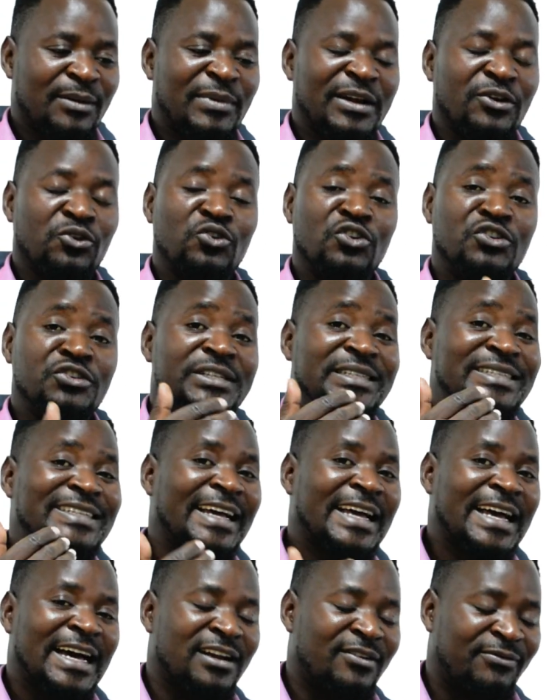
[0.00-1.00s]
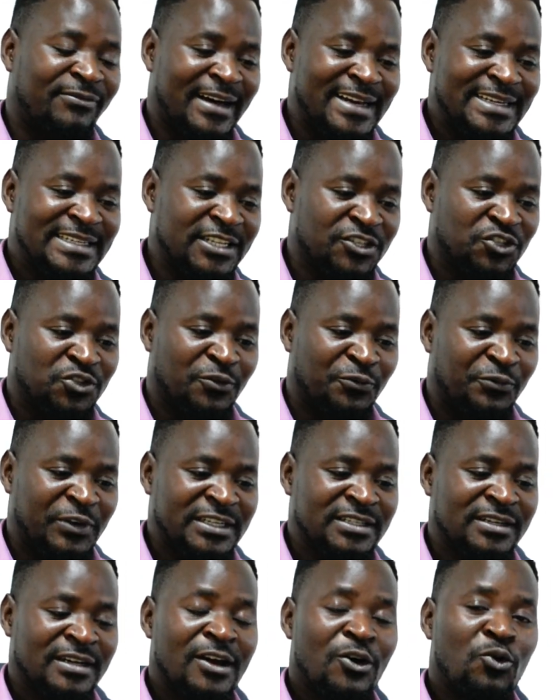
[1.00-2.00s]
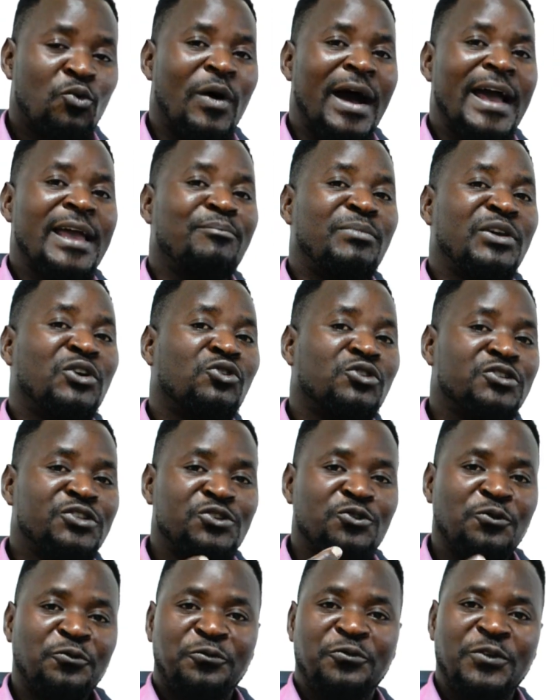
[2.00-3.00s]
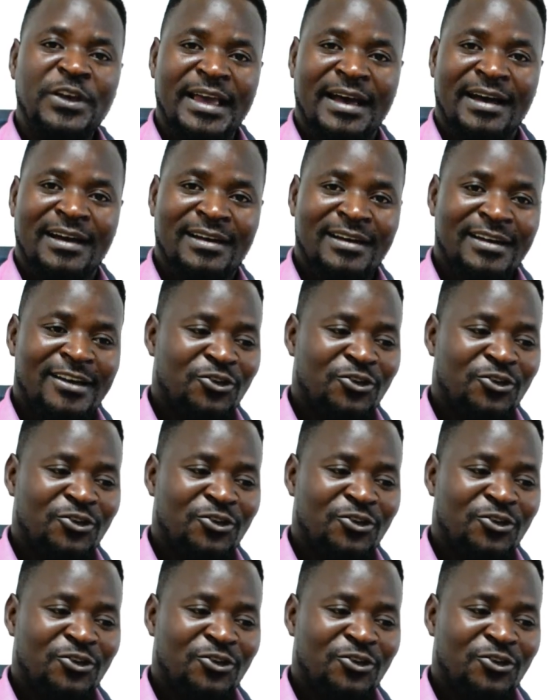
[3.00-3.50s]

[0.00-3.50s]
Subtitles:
but you not take advantage of it. Why? Because you fear.